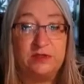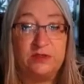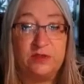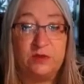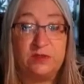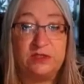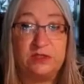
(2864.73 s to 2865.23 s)

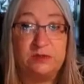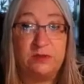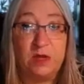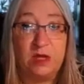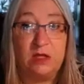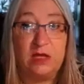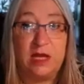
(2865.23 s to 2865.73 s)
So a
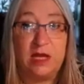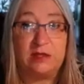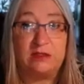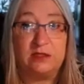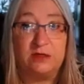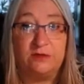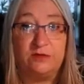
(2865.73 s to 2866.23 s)
small
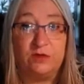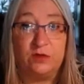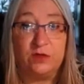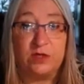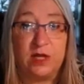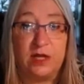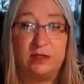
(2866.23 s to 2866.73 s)
act of your
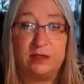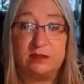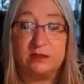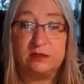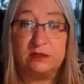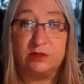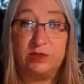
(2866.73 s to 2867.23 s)

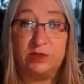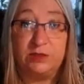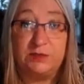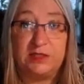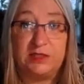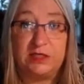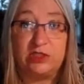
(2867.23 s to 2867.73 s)
kindness could
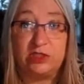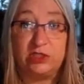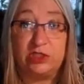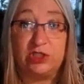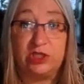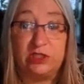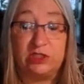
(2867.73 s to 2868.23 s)

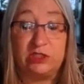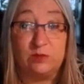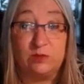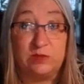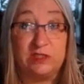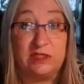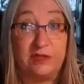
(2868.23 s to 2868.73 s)
potentially change
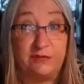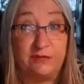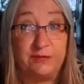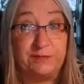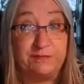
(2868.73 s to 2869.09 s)
someone's life.